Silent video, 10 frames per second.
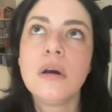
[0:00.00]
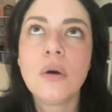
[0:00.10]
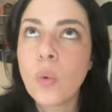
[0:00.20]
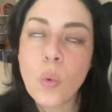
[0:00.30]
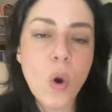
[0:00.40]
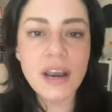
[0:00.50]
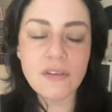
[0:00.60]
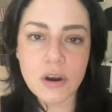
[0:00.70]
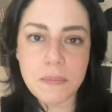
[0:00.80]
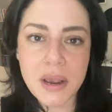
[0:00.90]

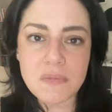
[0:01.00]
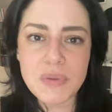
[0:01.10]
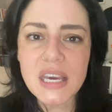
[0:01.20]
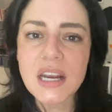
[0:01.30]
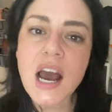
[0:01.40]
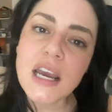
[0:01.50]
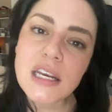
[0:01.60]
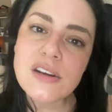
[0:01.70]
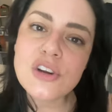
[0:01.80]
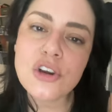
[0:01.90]
whatever it might be. And I
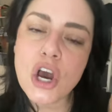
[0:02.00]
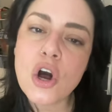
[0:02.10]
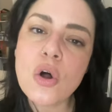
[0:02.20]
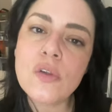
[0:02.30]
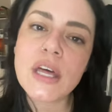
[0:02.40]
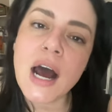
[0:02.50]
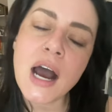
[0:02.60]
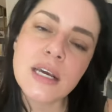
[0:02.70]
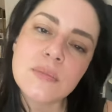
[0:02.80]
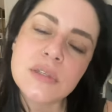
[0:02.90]
need to know that
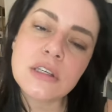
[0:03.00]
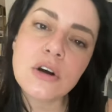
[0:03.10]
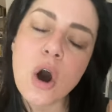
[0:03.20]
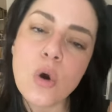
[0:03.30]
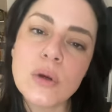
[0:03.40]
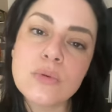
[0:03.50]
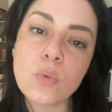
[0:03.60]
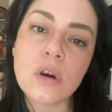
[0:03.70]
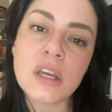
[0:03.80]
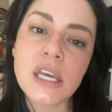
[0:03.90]
I am still always
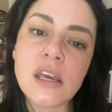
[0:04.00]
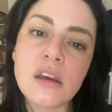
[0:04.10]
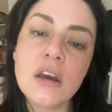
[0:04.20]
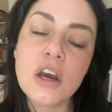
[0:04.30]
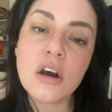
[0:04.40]
working